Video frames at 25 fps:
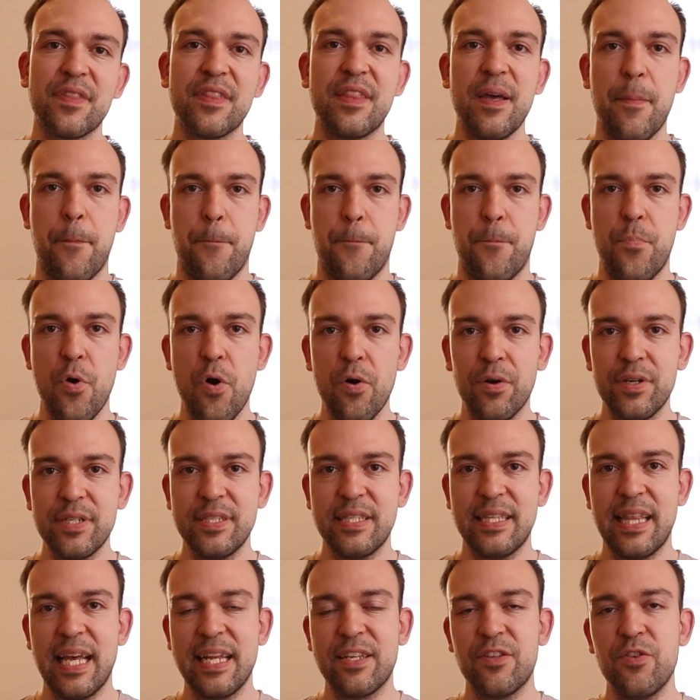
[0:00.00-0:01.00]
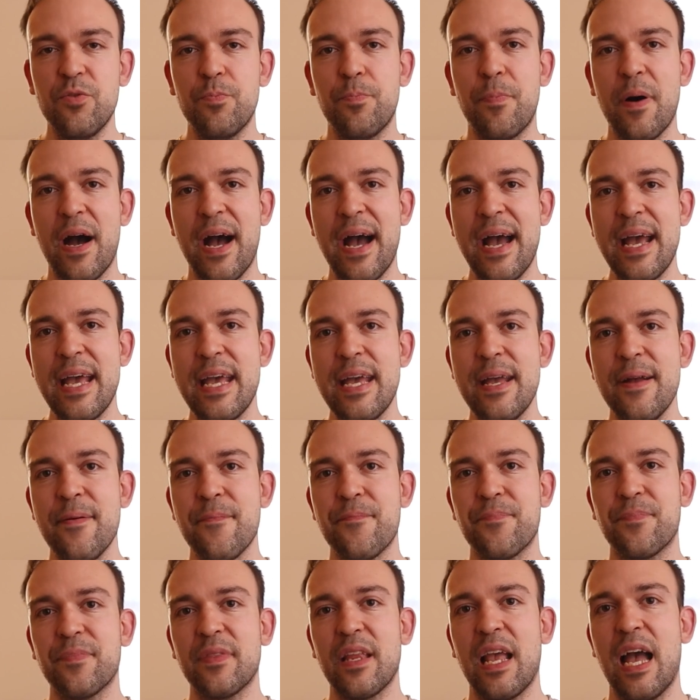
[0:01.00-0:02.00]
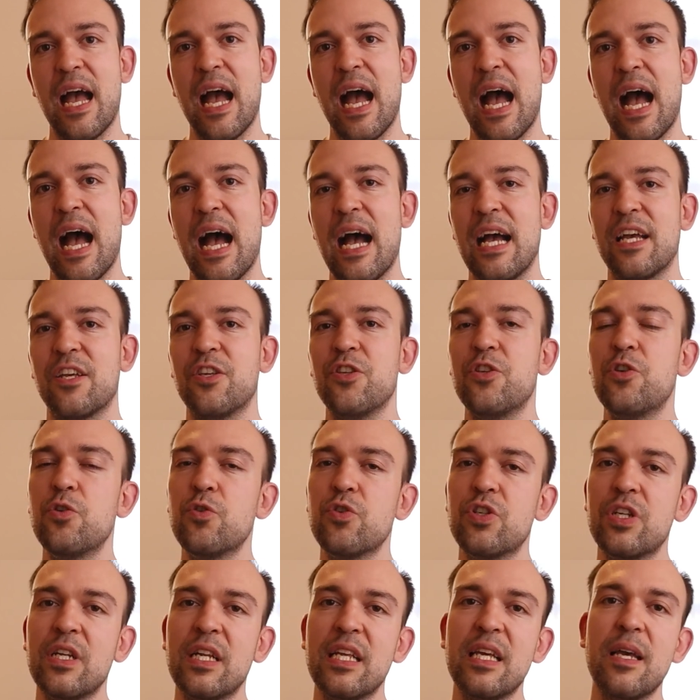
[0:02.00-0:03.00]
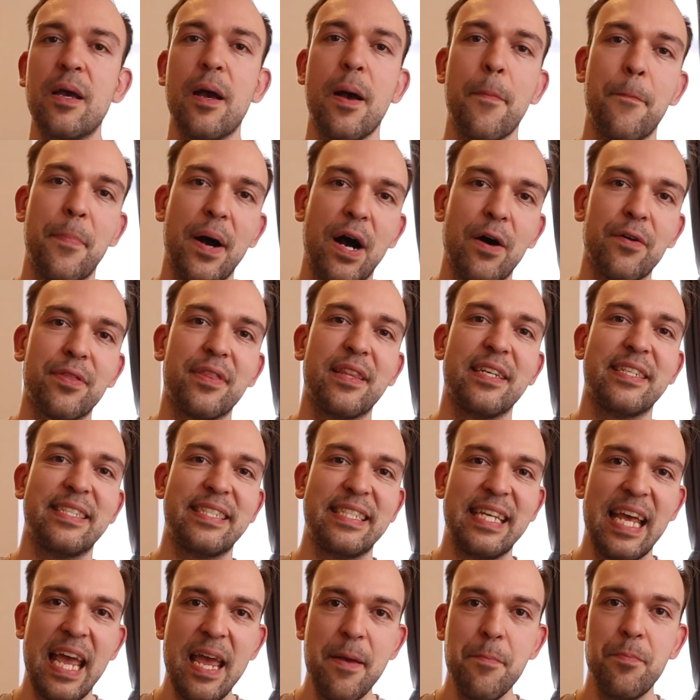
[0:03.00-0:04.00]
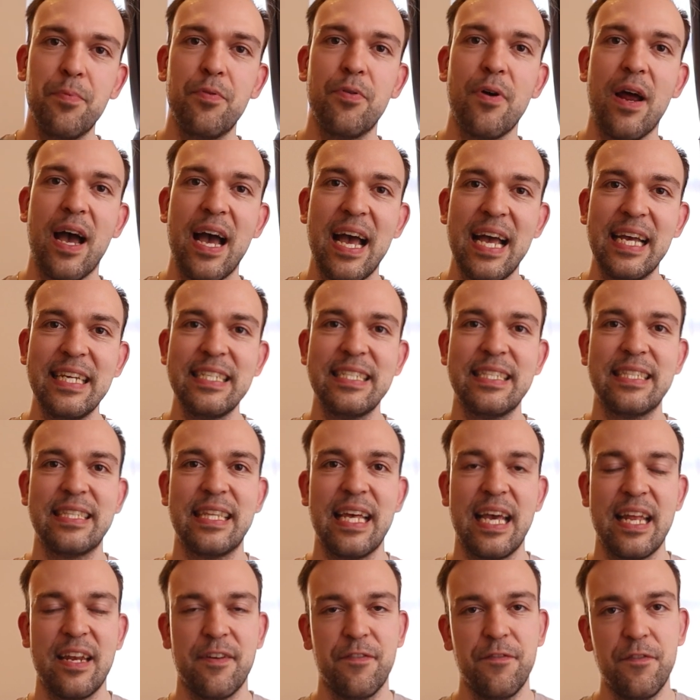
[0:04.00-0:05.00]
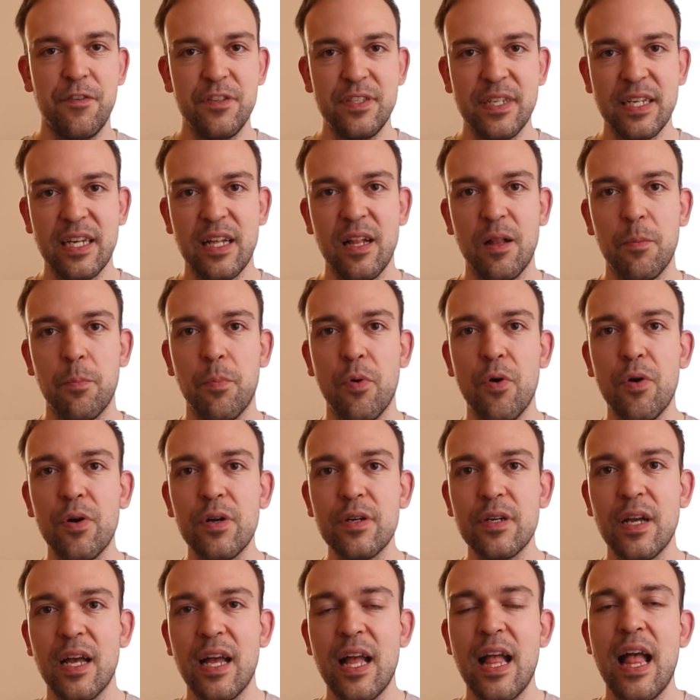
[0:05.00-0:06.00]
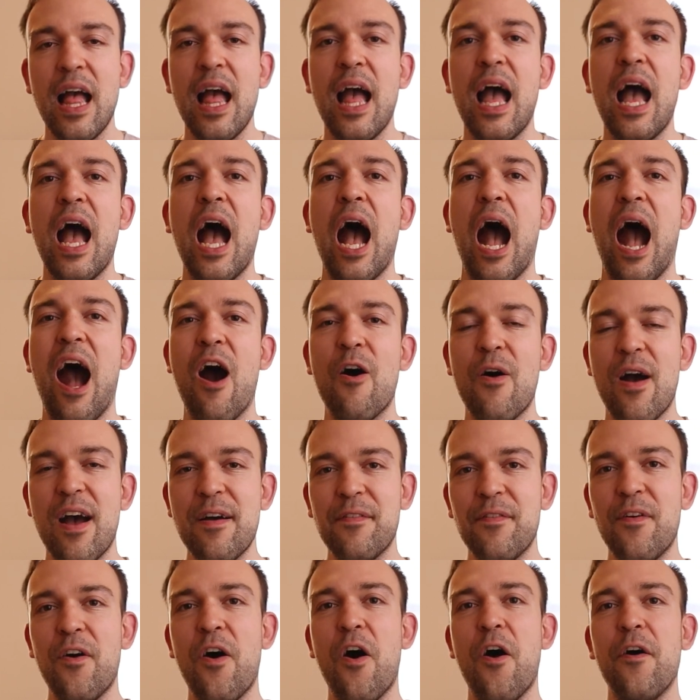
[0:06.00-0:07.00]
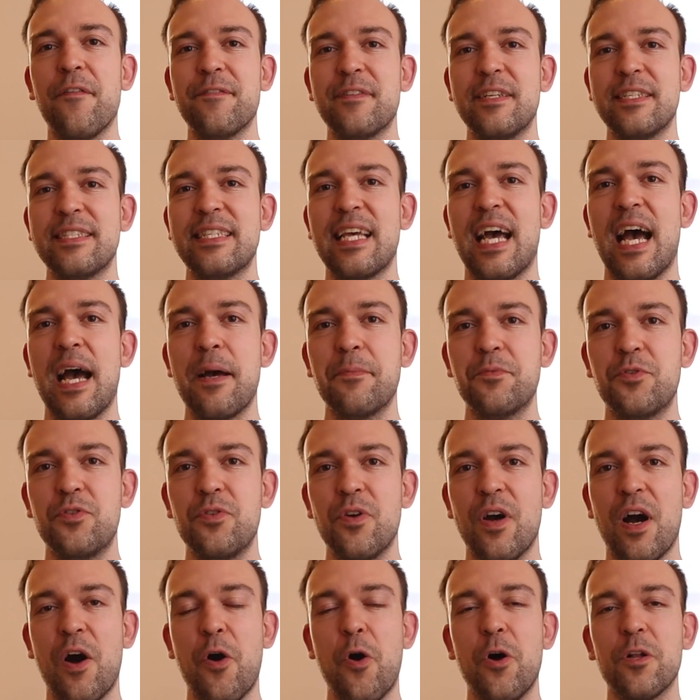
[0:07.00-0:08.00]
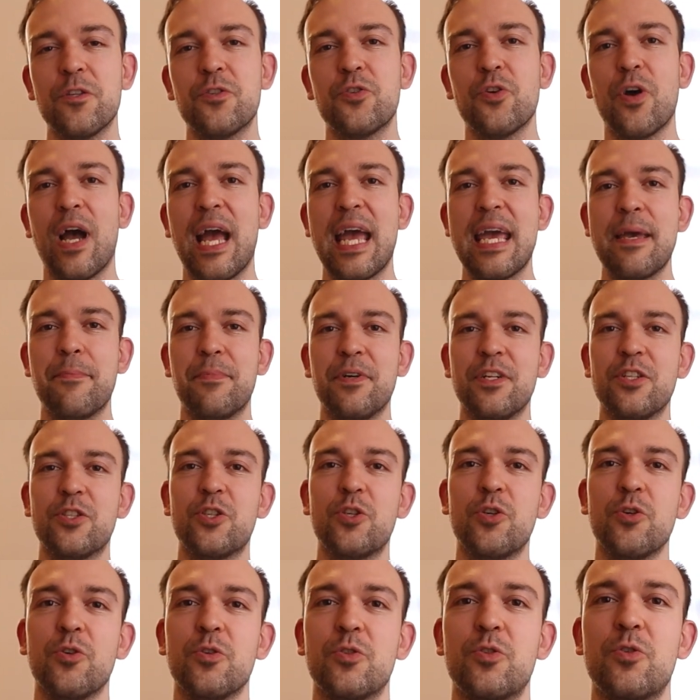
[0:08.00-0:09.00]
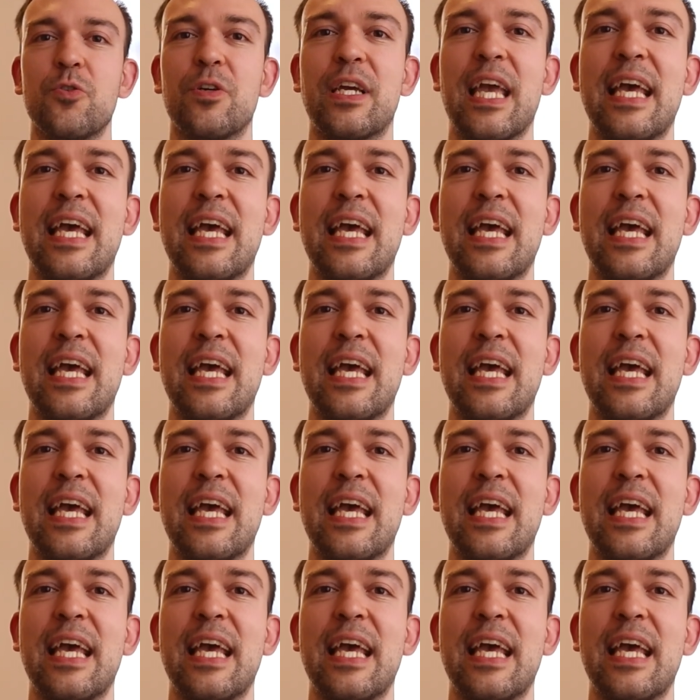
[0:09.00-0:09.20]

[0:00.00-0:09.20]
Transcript: the books that you buy are usually about the same price than a physical book. However, oftentimes you are also able to